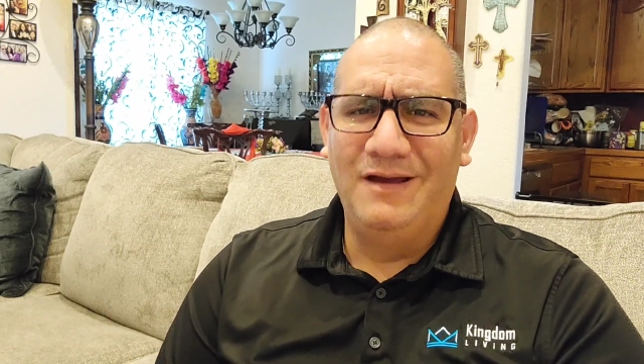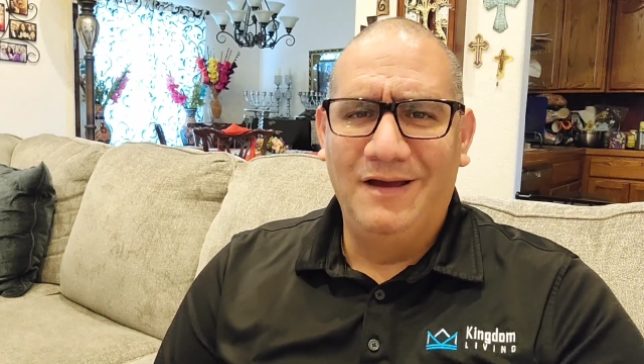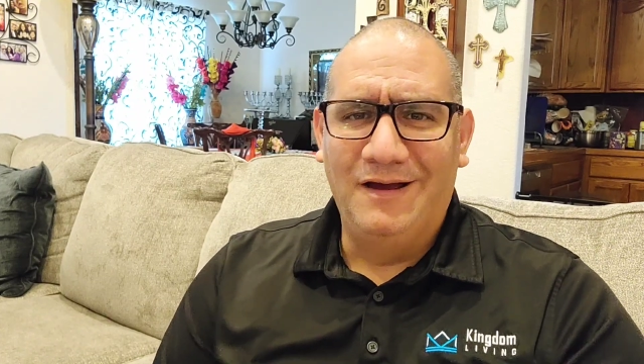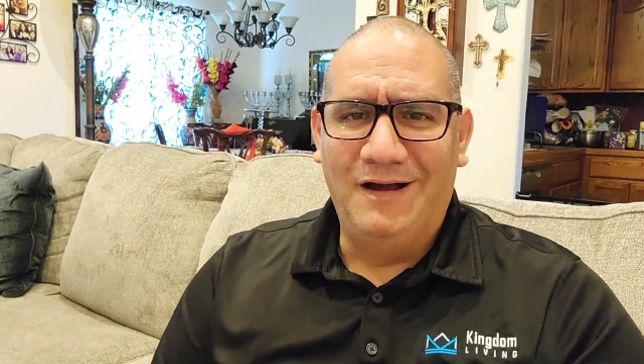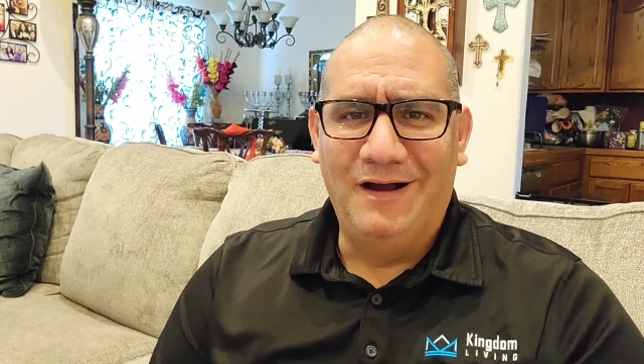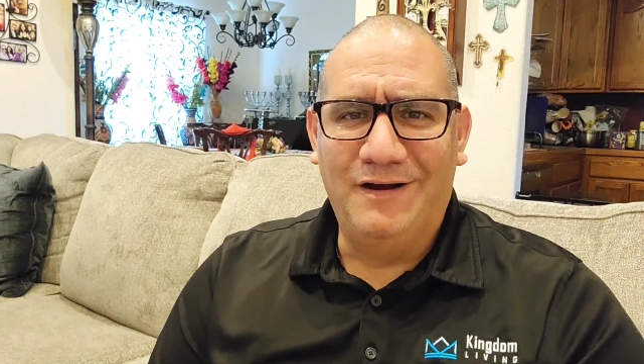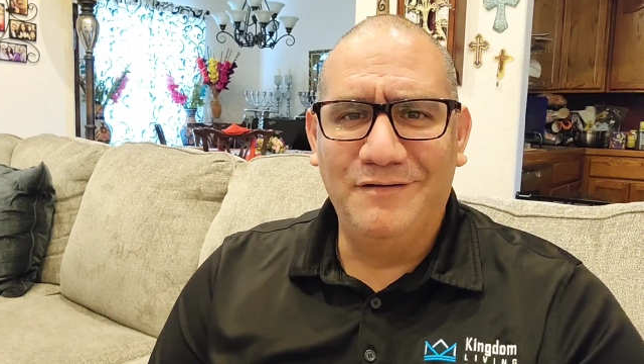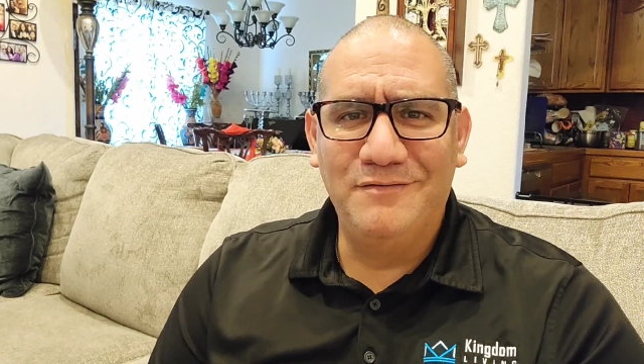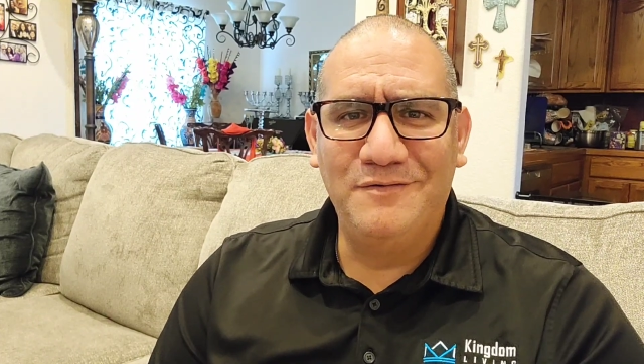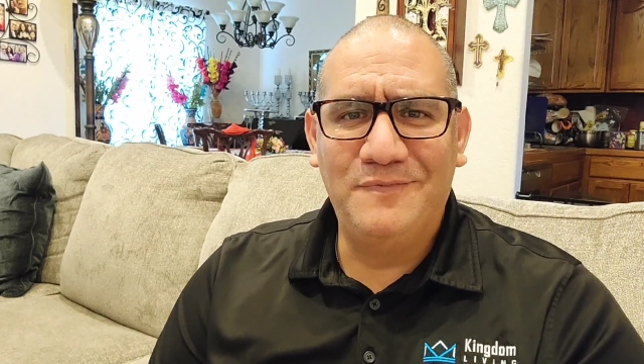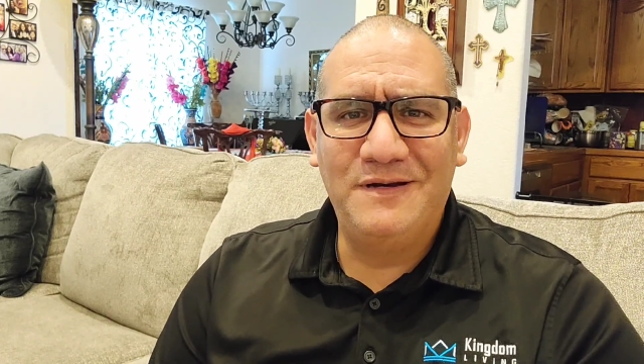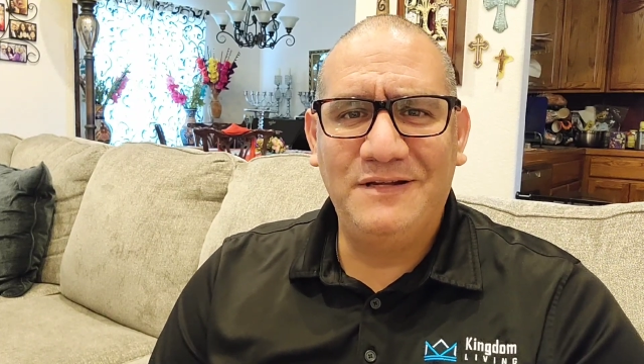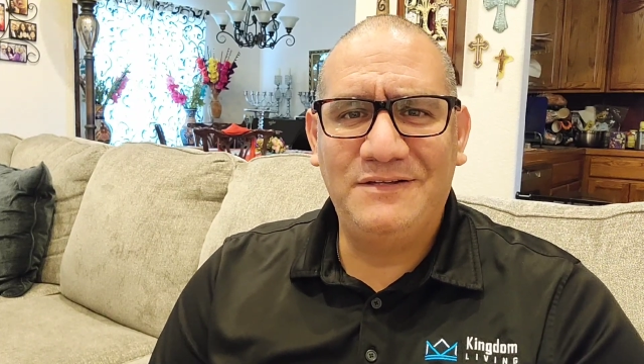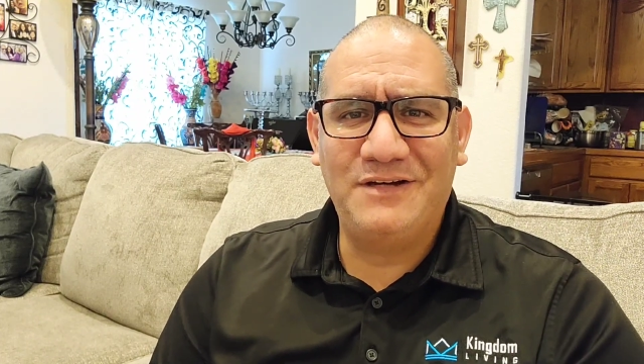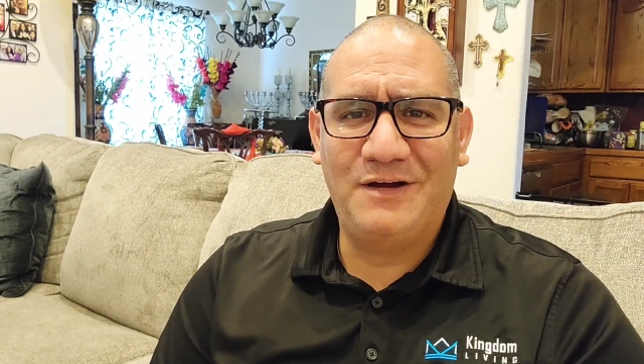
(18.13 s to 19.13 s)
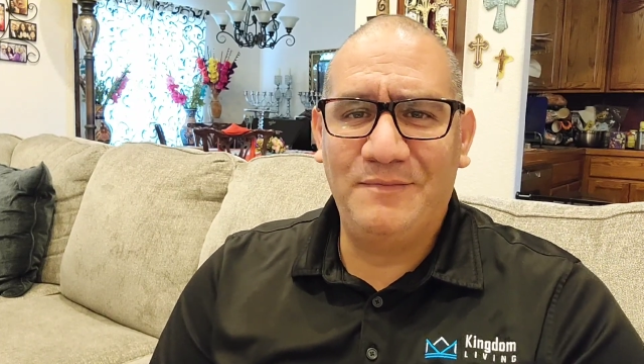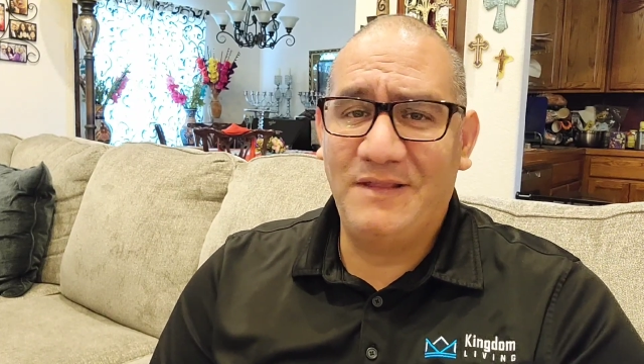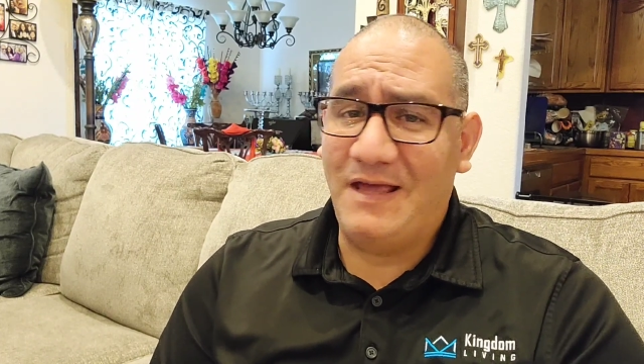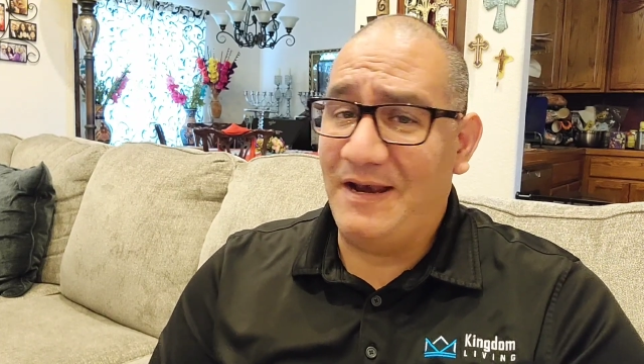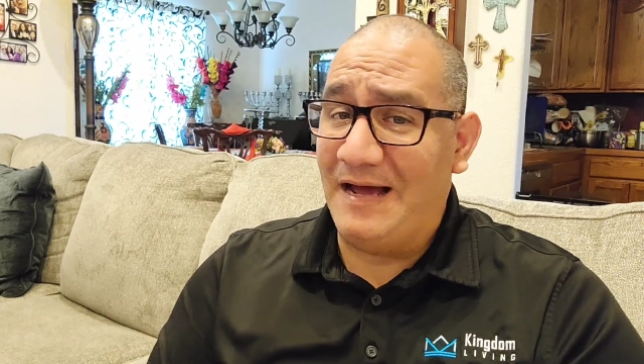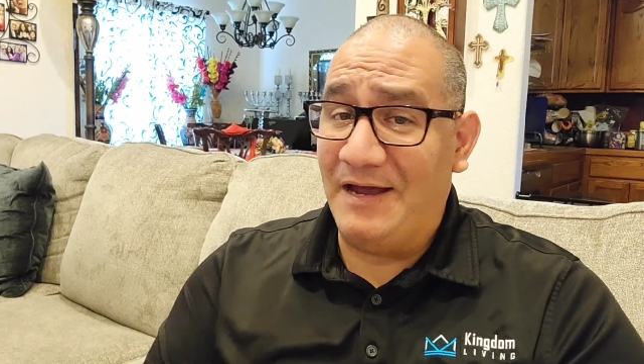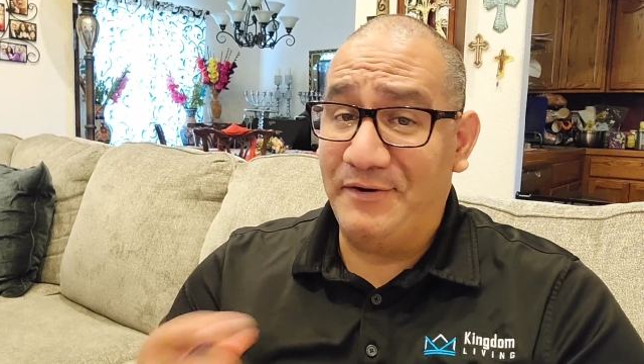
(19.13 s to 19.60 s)
How come nobody taught me
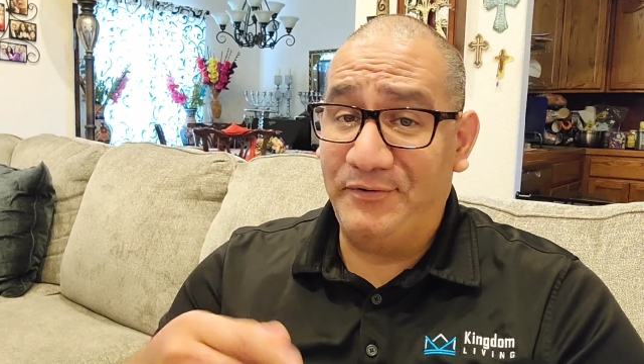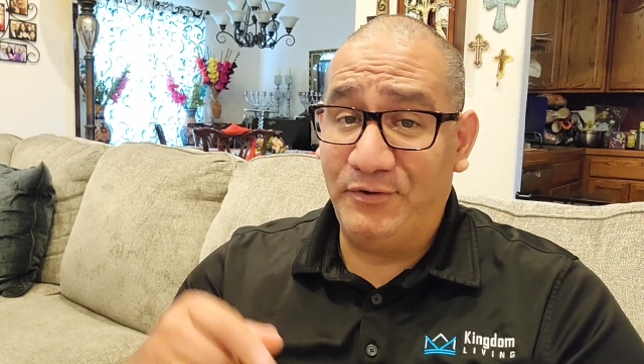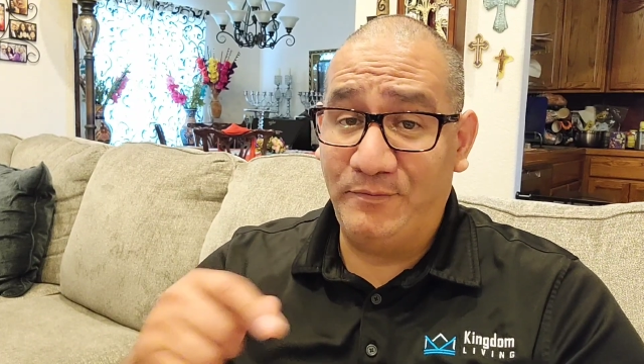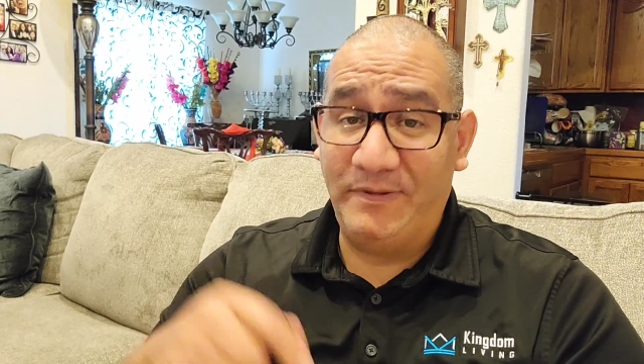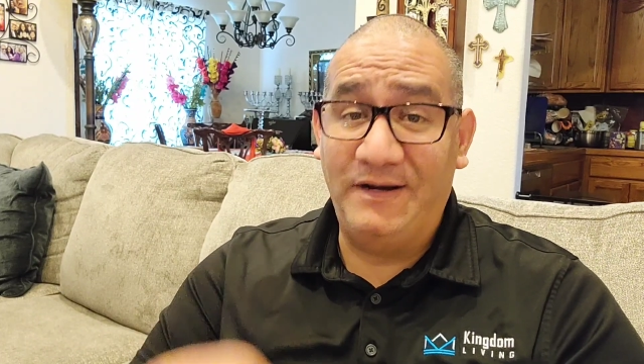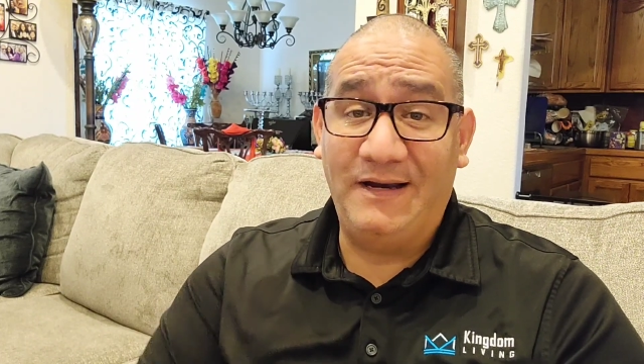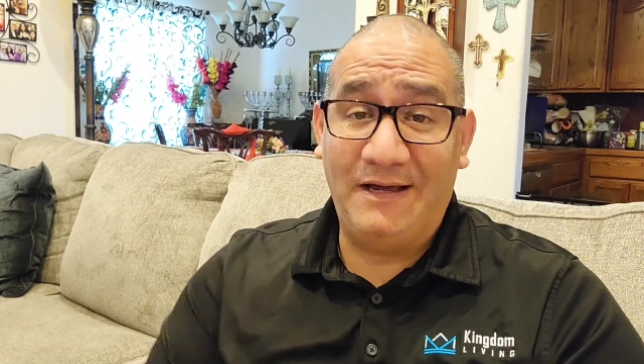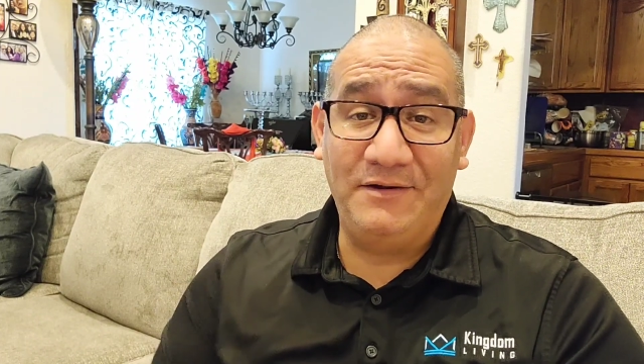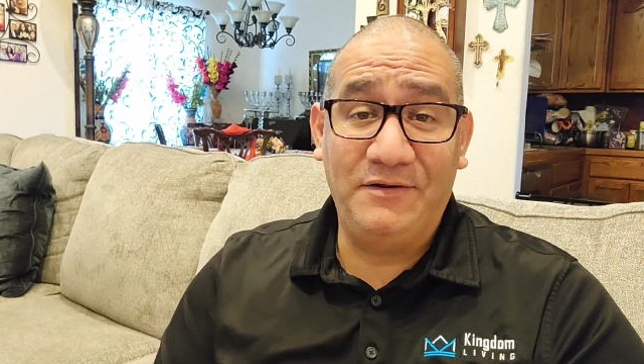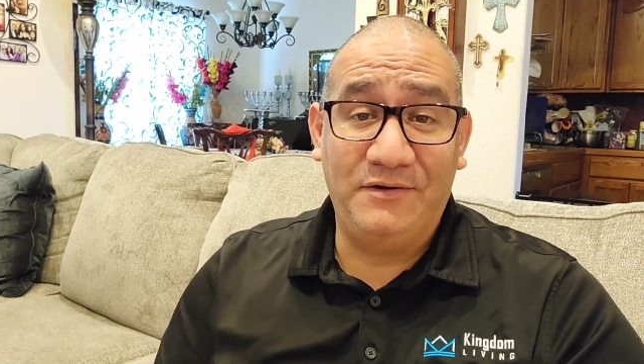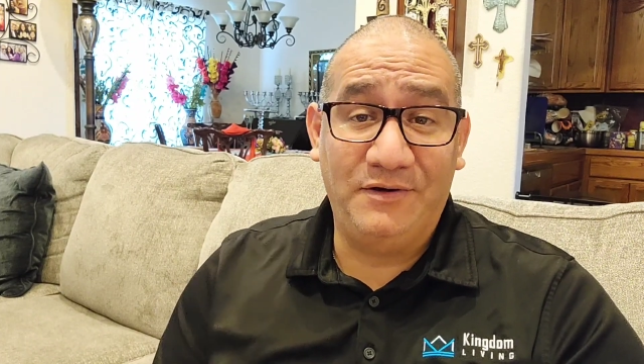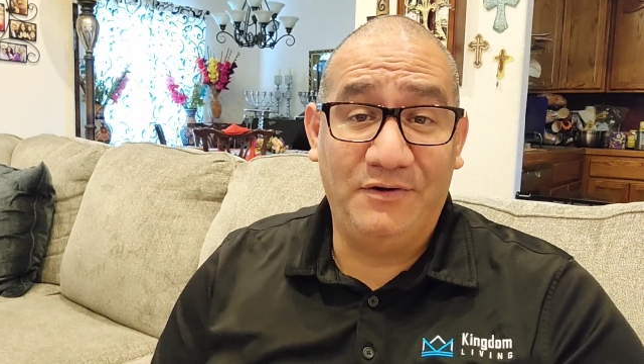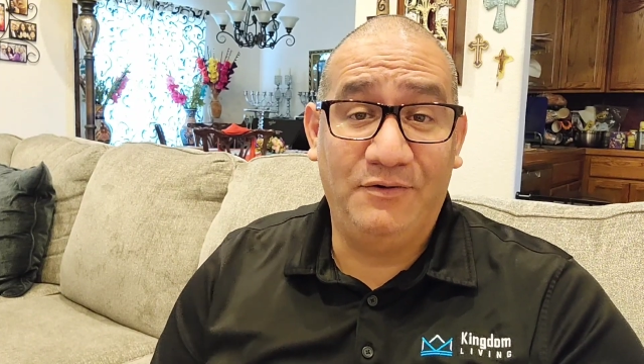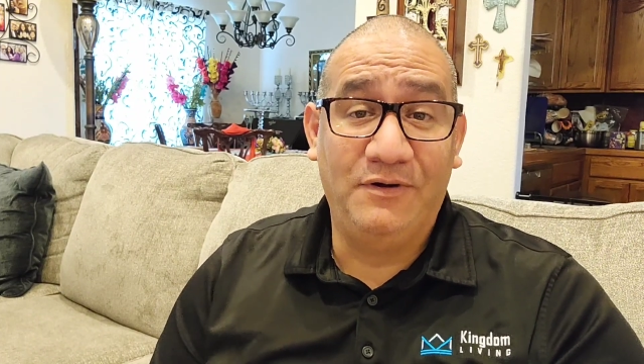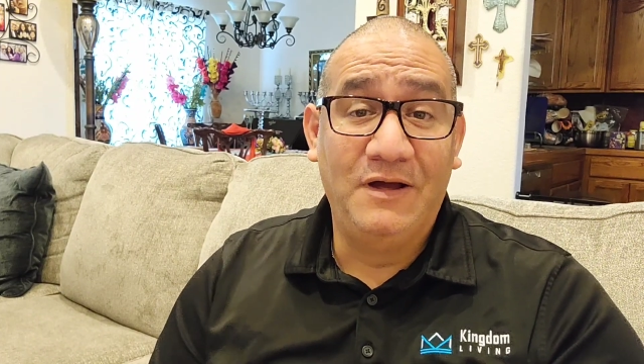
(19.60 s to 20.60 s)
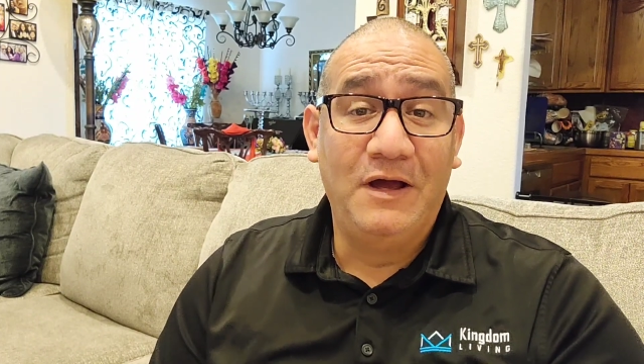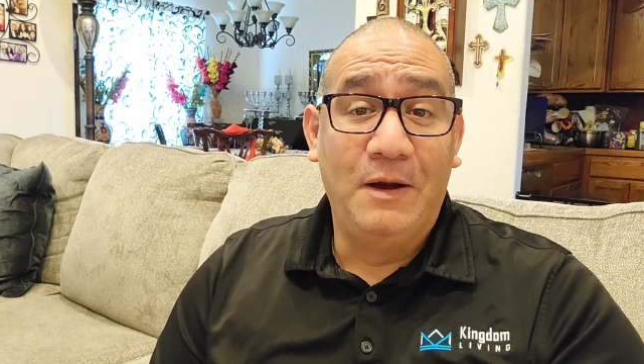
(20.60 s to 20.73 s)
that? I don't know, but now you know.